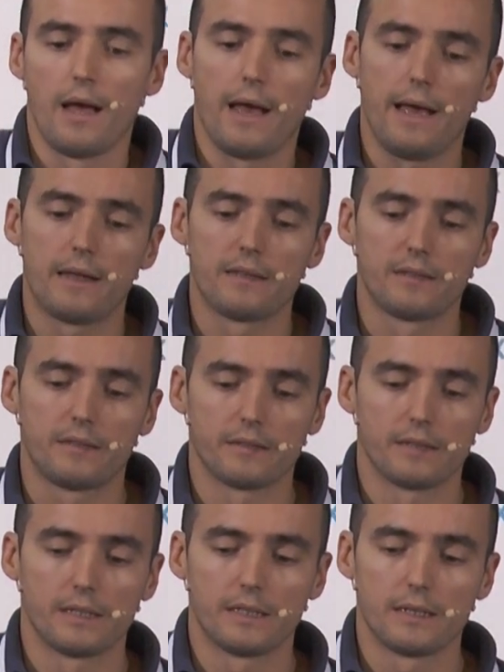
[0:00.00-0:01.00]
And
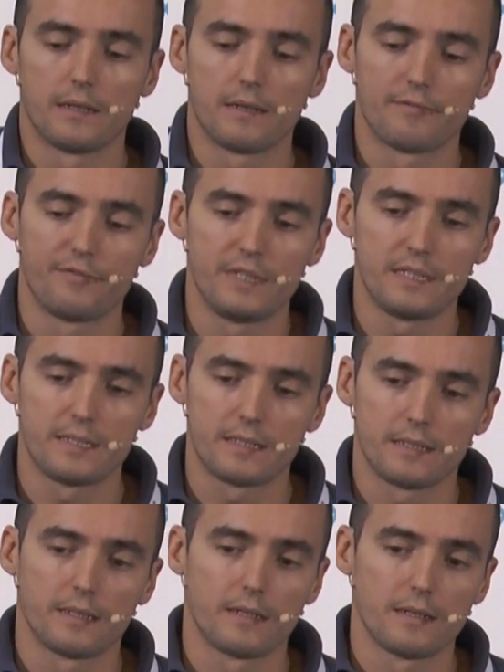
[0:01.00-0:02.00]

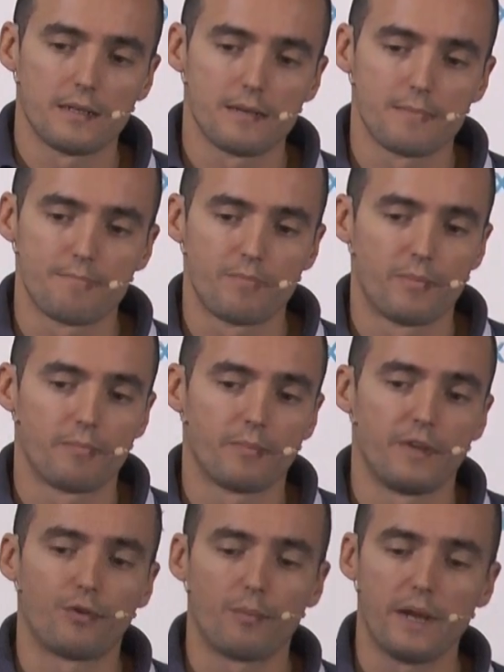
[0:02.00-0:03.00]
this
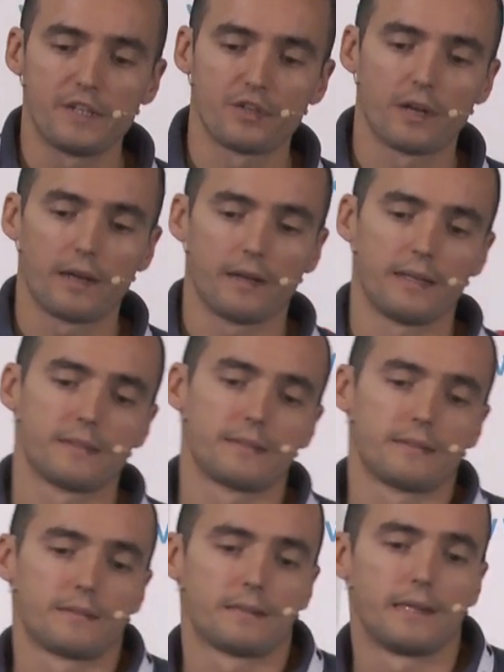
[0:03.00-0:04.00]
information,
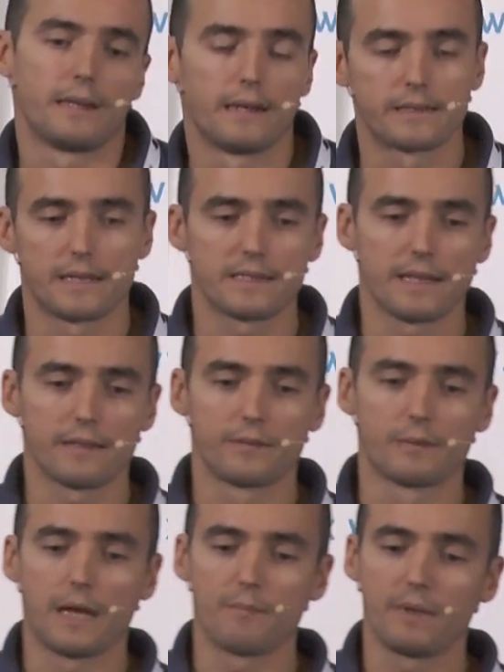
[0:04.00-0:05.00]
as I
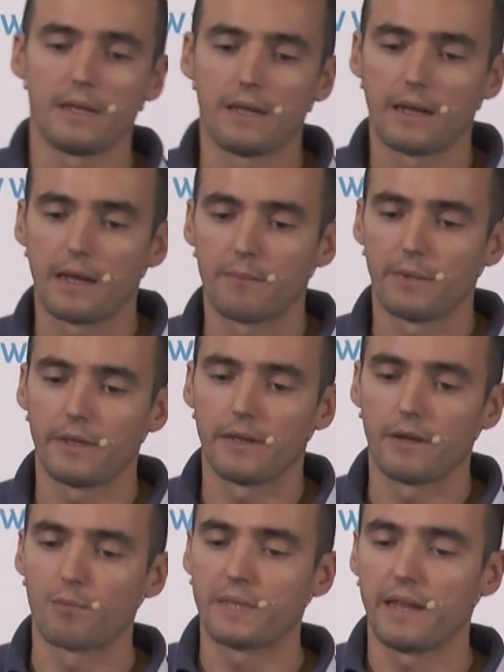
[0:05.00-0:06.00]
said, can
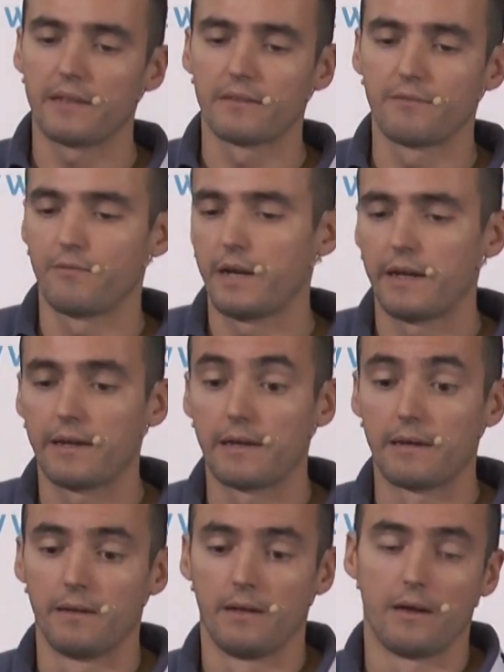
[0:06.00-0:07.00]
be obtained
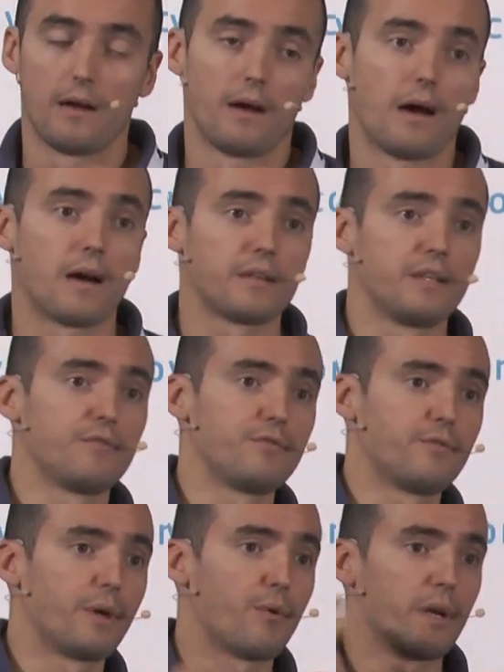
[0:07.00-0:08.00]
via
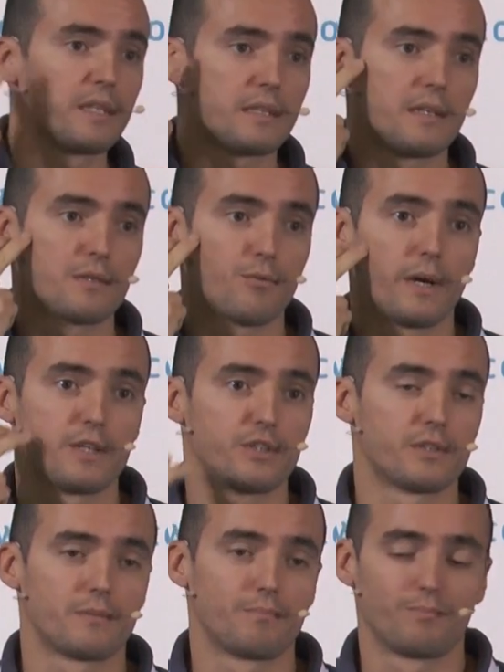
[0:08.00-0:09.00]
active reconnaissance, where you
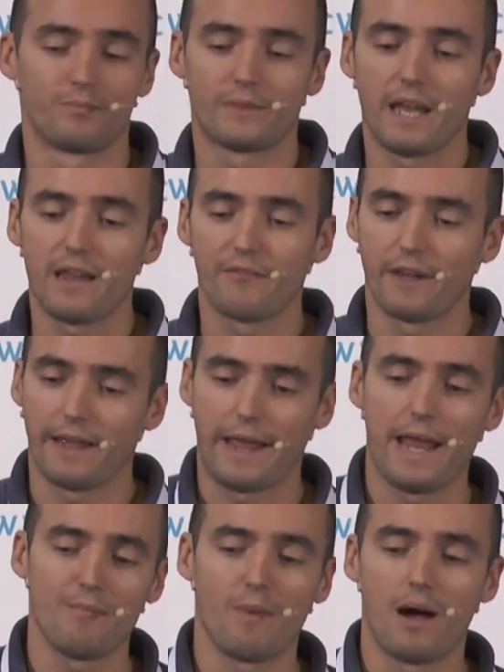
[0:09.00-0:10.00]
just take the
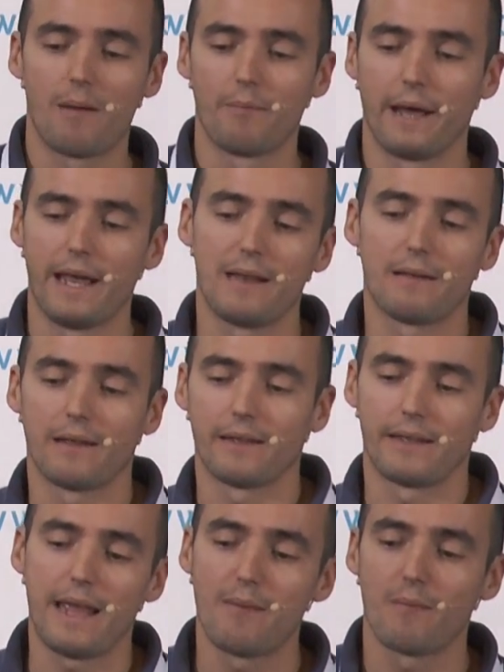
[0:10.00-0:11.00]
Nmap,
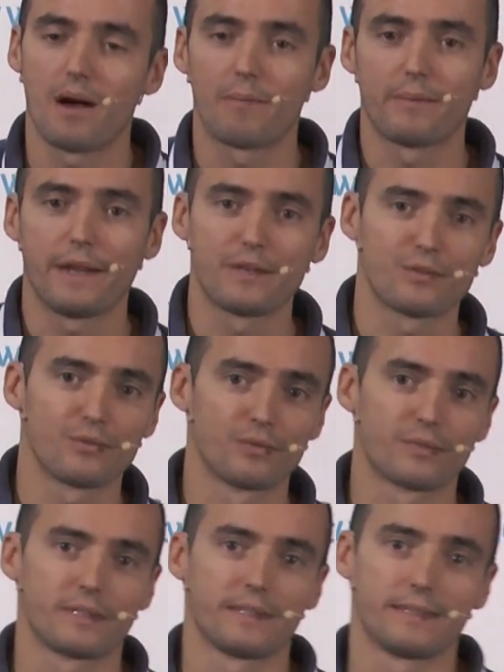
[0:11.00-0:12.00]
Amap,
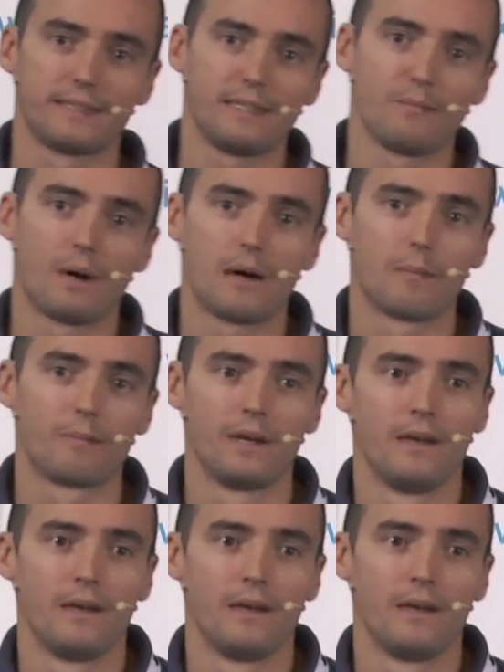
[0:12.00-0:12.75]
Nessus, Zmap,